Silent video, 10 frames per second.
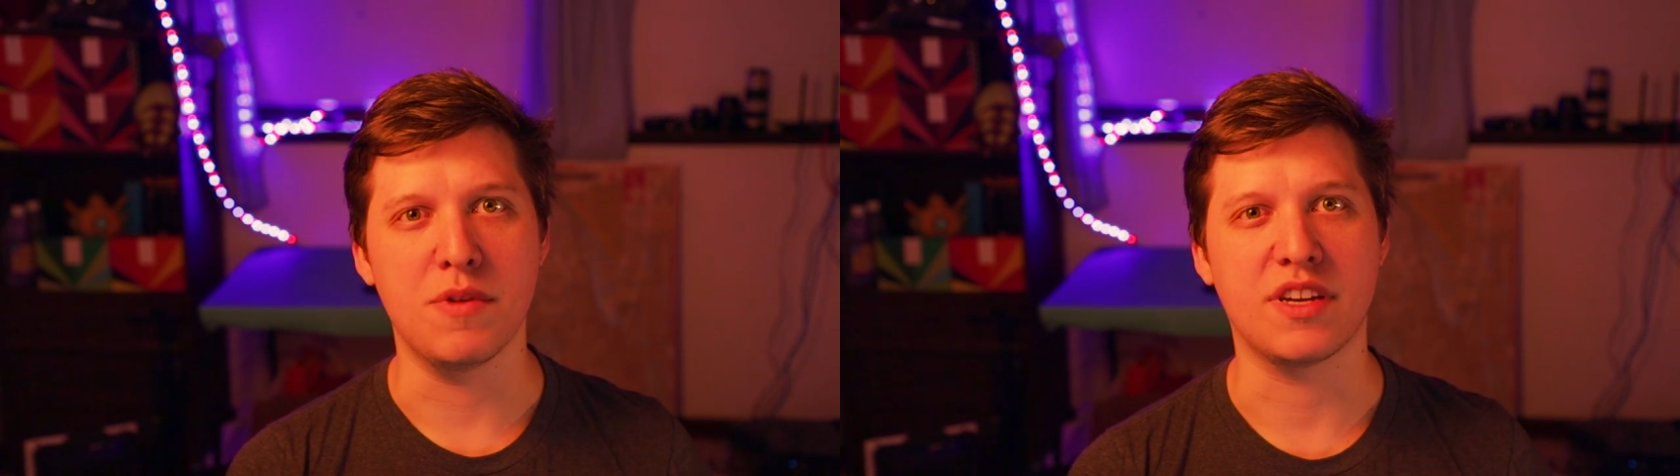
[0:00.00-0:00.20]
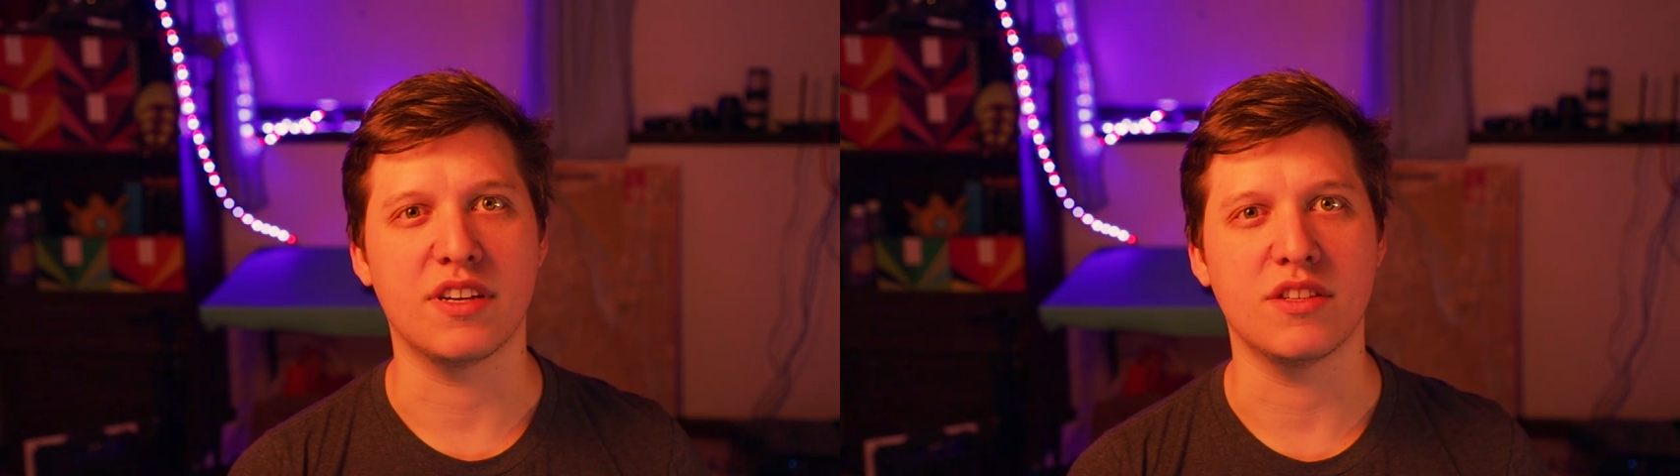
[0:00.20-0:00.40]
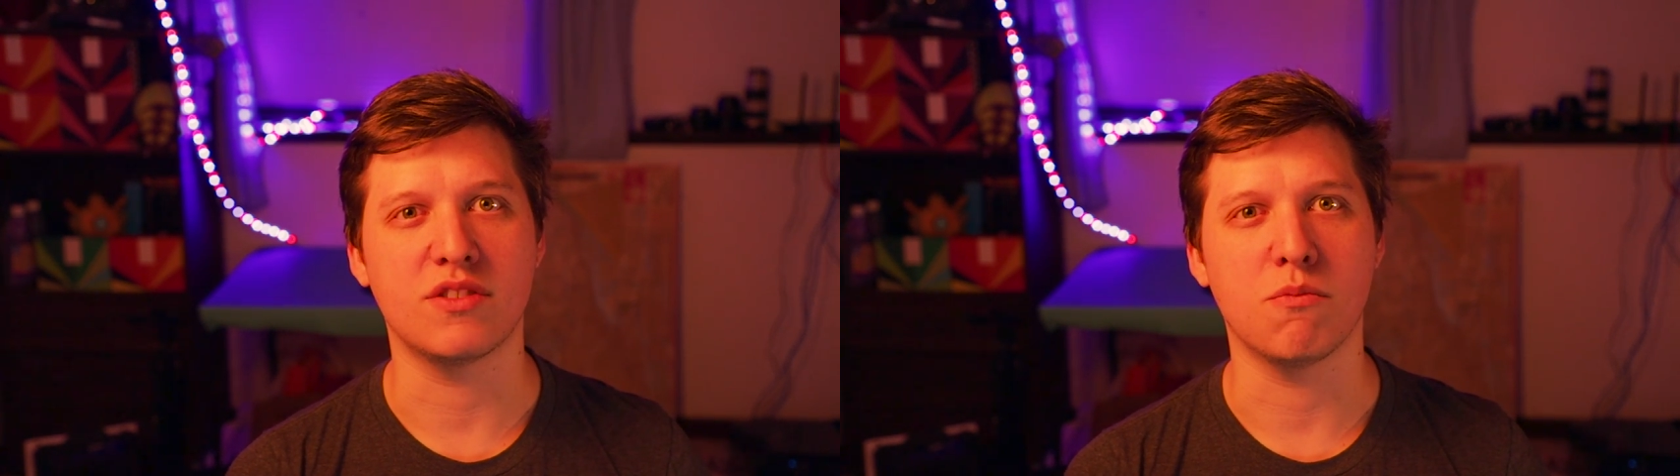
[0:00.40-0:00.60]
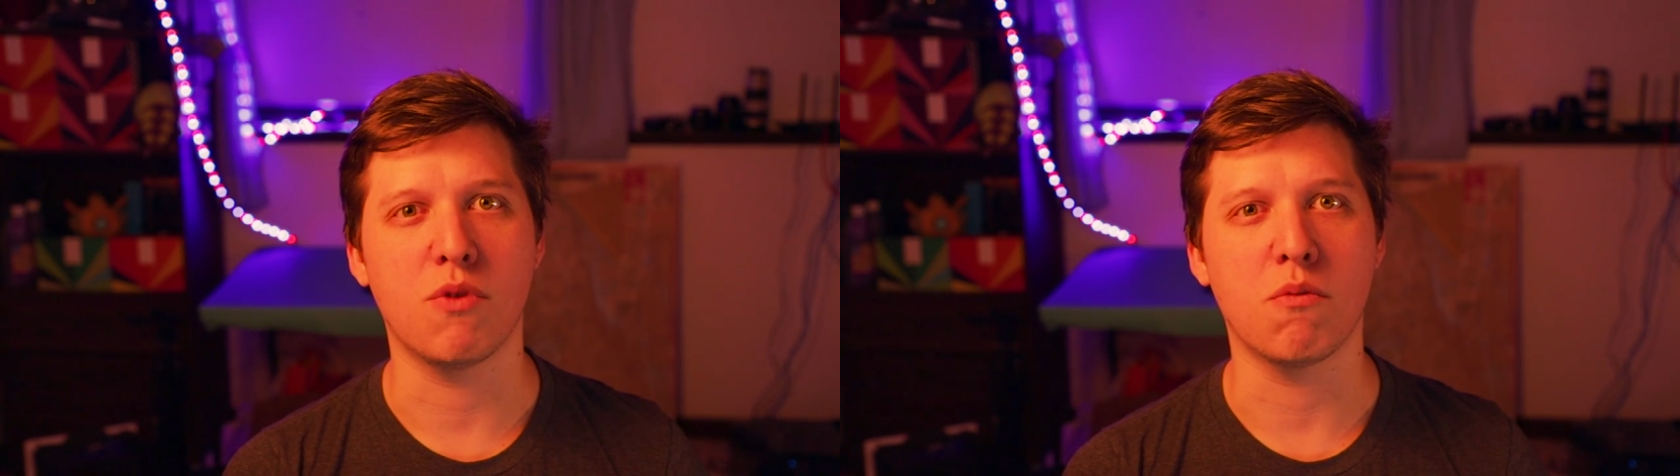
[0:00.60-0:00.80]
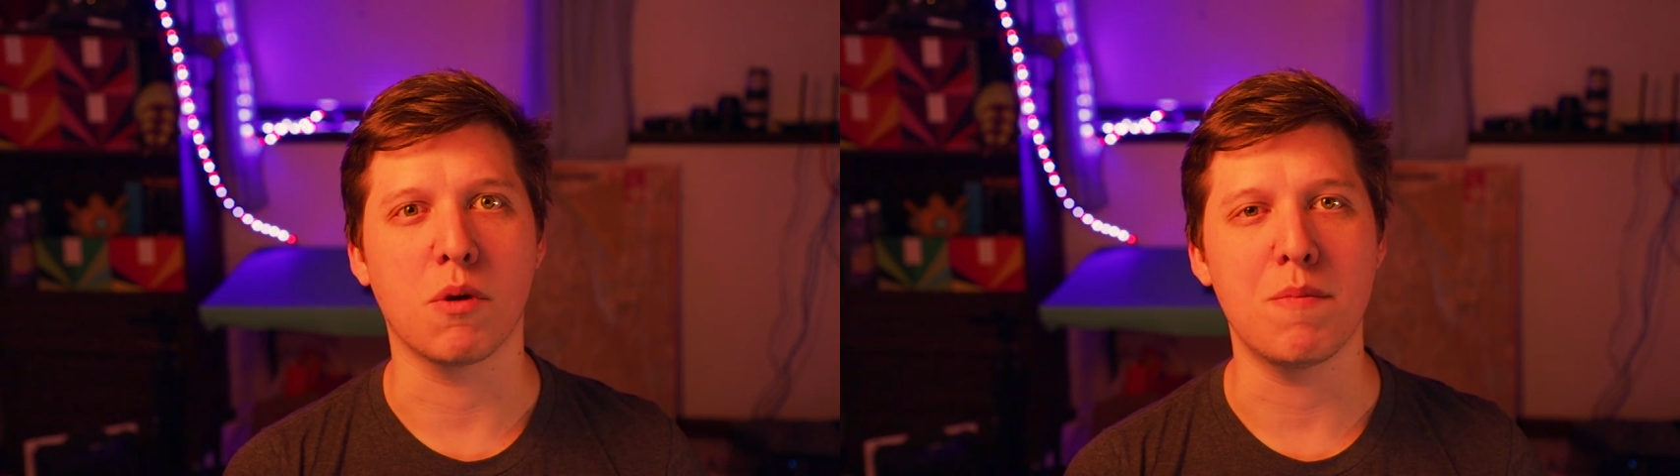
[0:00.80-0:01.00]
Because
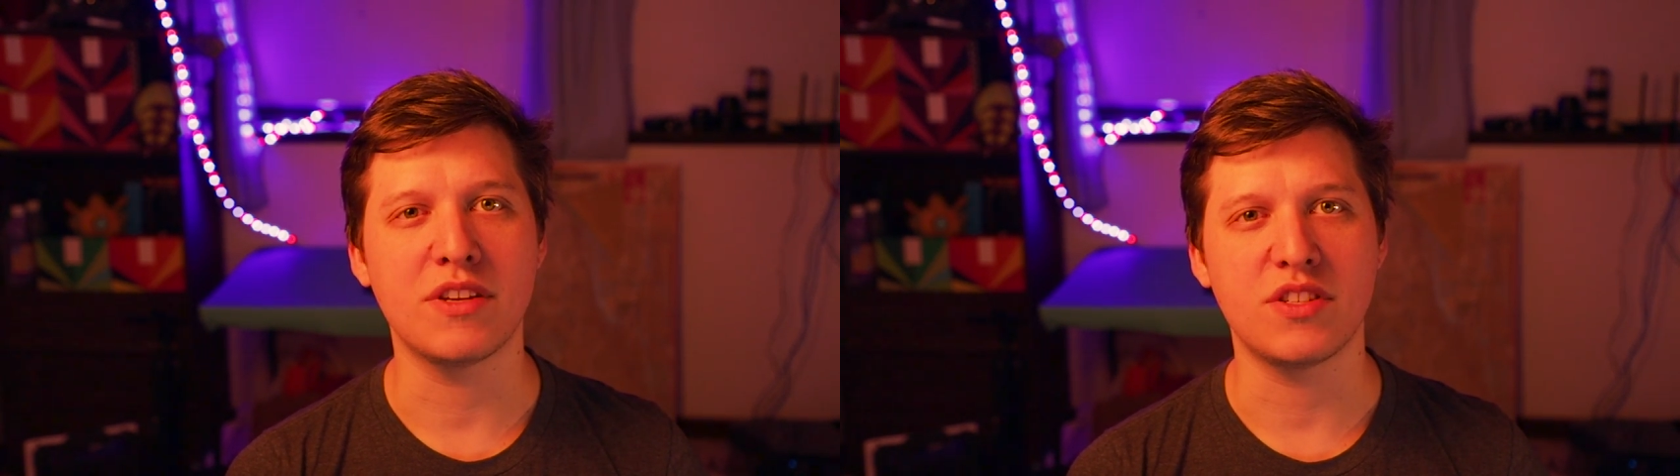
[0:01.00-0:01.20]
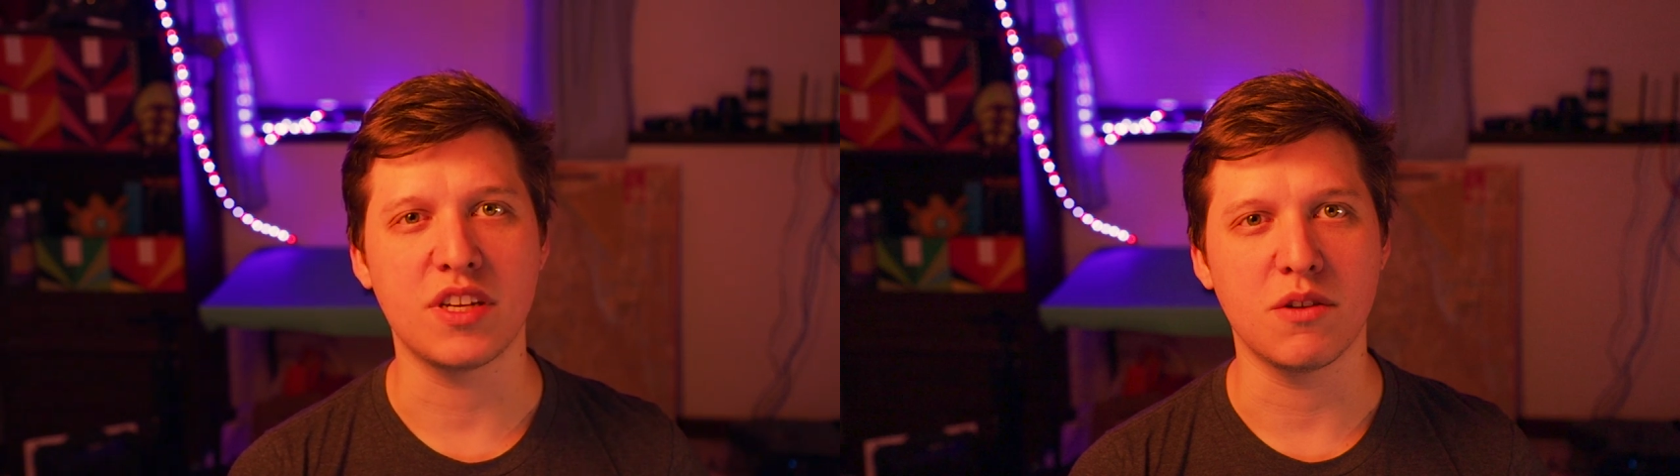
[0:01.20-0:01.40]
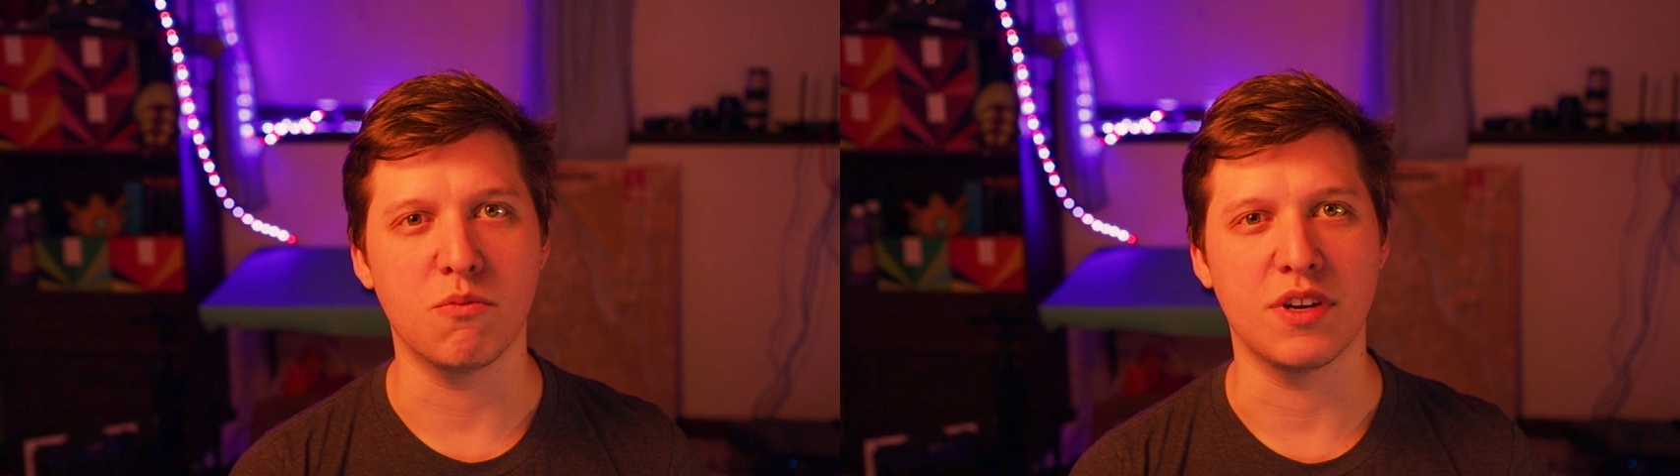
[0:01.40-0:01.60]
what we're missing